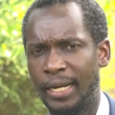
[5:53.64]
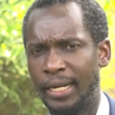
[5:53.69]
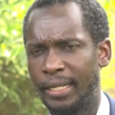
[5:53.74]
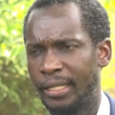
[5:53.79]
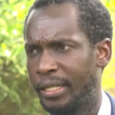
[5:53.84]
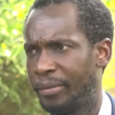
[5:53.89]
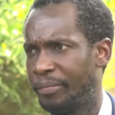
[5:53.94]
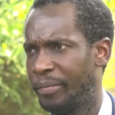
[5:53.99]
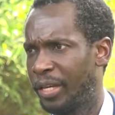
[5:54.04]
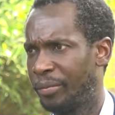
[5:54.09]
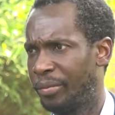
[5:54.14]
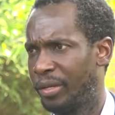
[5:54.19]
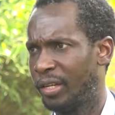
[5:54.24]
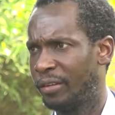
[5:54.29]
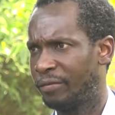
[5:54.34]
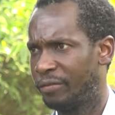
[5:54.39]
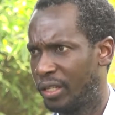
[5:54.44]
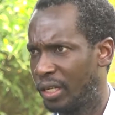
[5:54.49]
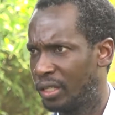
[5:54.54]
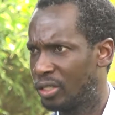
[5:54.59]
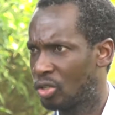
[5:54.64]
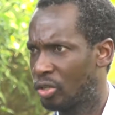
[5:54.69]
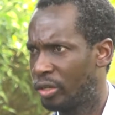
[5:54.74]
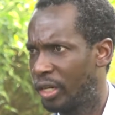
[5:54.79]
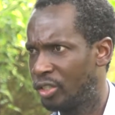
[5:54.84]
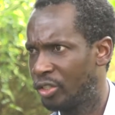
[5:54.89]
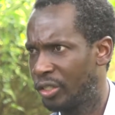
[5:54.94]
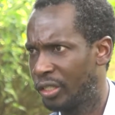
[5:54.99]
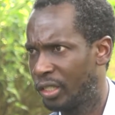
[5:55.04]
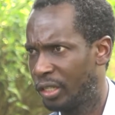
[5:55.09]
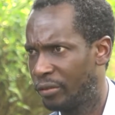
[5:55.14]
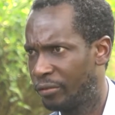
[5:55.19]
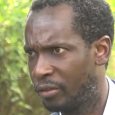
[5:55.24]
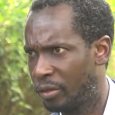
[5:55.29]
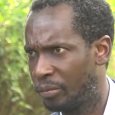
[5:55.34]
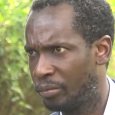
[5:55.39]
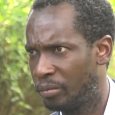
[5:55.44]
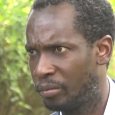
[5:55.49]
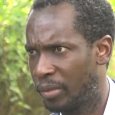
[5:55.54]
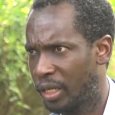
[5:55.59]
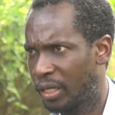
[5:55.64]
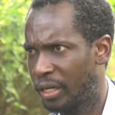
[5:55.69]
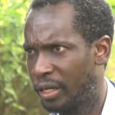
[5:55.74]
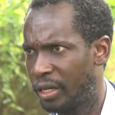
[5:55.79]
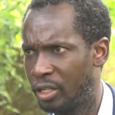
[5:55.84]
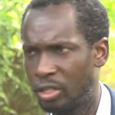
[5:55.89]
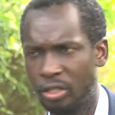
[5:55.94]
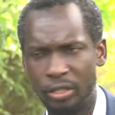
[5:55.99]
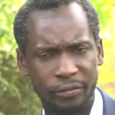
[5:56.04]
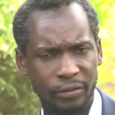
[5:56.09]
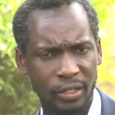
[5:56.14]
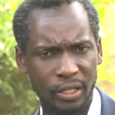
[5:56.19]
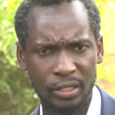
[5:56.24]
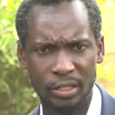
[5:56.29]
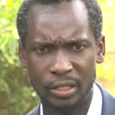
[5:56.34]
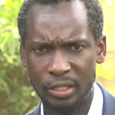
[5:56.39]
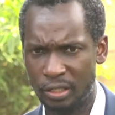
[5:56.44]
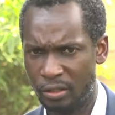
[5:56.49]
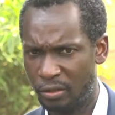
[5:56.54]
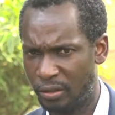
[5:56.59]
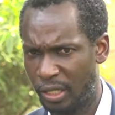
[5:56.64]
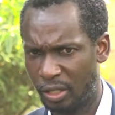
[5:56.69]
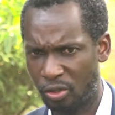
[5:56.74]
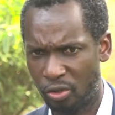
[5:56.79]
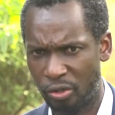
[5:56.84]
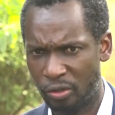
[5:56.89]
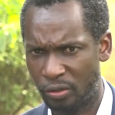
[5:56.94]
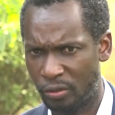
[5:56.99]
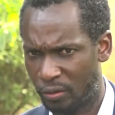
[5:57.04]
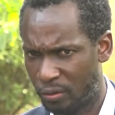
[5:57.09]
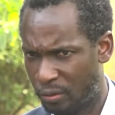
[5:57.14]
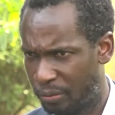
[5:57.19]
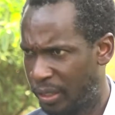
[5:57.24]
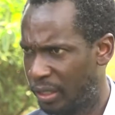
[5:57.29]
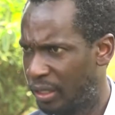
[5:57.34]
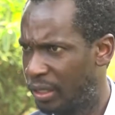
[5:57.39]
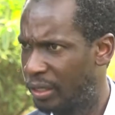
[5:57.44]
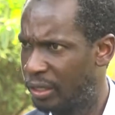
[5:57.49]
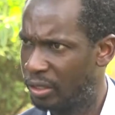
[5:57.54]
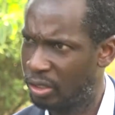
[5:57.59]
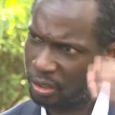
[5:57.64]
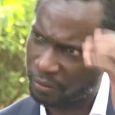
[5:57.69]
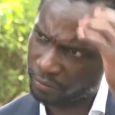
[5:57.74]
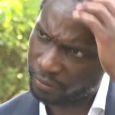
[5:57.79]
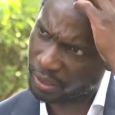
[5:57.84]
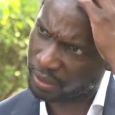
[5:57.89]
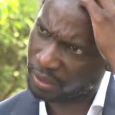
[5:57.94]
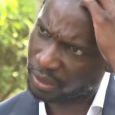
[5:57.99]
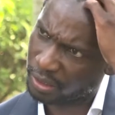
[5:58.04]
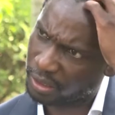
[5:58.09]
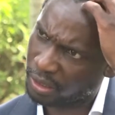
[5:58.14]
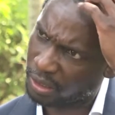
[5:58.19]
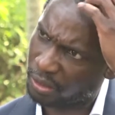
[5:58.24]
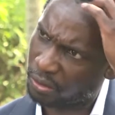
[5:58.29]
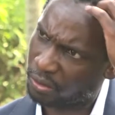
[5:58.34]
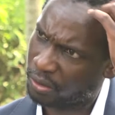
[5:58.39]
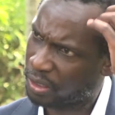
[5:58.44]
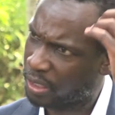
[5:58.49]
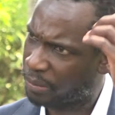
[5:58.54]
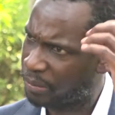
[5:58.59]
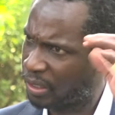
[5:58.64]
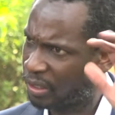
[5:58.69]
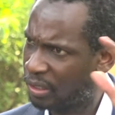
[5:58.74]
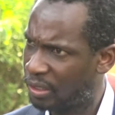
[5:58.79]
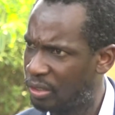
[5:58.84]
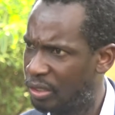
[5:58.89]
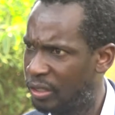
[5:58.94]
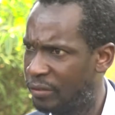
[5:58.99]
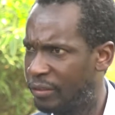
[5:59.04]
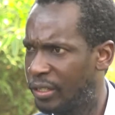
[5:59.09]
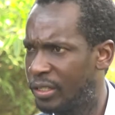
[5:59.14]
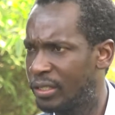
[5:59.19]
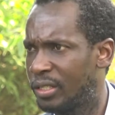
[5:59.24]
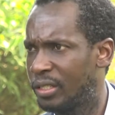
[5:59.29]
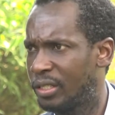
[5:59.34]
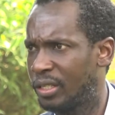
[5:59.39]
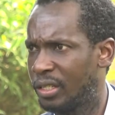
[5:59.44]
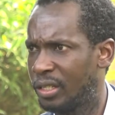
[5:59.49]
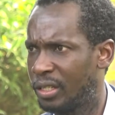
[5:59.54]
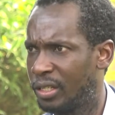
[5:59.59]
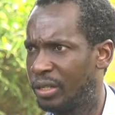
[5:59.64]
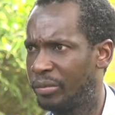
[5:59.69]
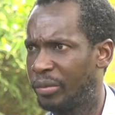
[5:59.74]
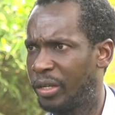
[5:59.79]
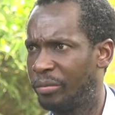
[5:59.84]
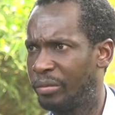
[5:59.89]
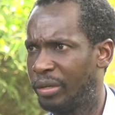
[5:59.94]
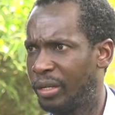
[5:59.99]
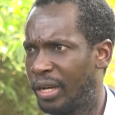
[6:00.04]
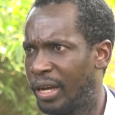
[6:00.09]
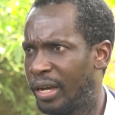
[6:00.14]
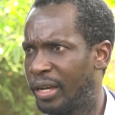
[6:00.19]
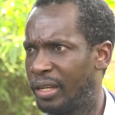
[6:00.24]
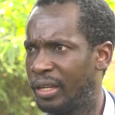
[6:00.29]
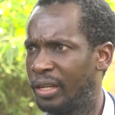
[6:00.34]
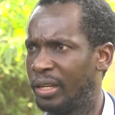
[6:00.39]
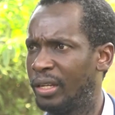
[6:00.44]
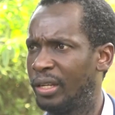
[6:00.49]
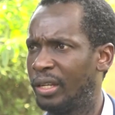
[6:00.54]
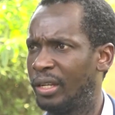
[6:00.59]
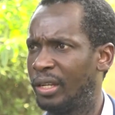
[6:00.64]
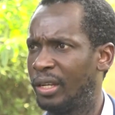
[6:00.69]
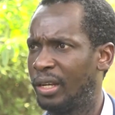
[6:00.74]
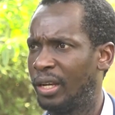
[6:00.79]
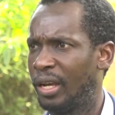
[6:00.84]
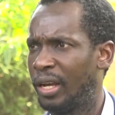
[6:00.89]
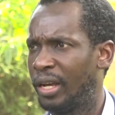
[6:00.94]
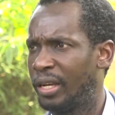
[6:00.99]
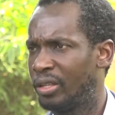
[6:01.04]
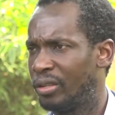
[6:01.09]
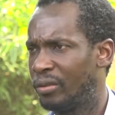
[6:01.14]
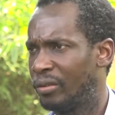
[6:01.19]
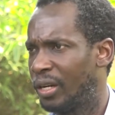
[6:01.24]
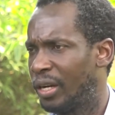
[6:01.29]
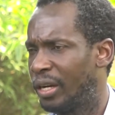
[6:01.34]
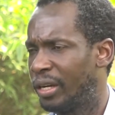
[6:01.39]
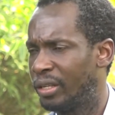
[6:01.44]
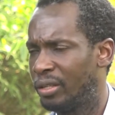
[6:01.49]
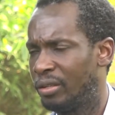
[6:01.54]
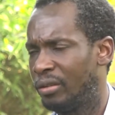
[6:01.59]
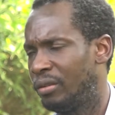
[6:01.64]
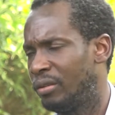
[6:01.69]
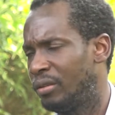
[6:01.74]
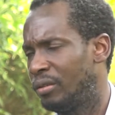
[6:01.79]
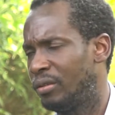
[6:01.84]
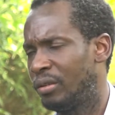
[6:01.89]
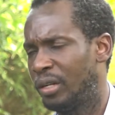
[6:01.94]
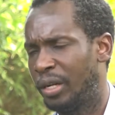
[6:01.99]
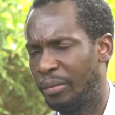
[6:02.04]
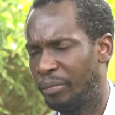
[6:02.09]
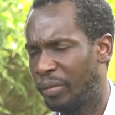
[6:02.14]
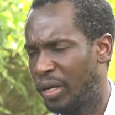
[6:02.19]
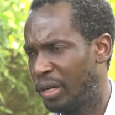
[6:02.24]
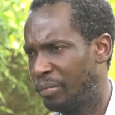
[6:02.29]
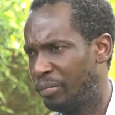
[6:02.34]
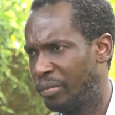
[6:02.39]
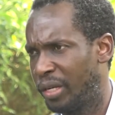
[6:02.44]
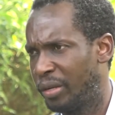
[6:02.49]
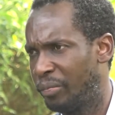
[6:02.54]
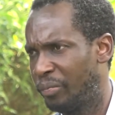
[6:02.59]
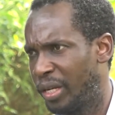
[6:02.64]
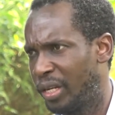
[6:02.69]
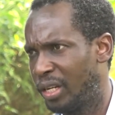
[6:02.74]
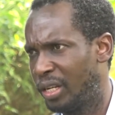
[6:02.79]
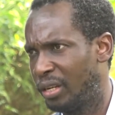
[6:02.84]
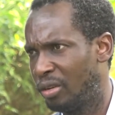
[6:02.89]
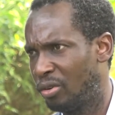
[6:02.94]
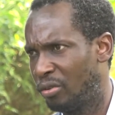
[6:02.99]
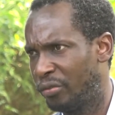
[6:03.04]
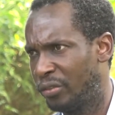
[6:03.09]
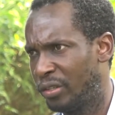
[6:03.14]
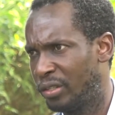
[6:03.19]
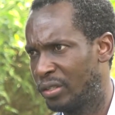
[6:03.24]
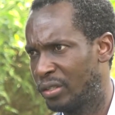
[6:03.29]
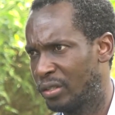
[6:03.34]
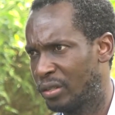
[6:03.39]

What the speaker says: They maybe have just graduated from Makerere University, or they're going through Makerere University or some other university. Yeah, maybe IU, and many of these